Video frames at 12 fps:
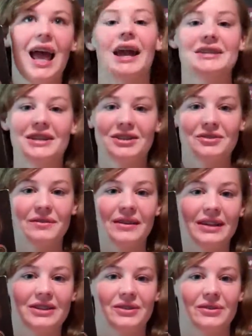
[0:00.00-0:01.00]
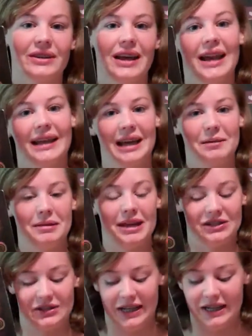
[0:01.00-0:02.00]
I did enjoy reading the story, and it kept me
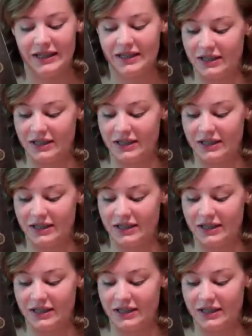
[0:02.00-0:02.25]
entertained.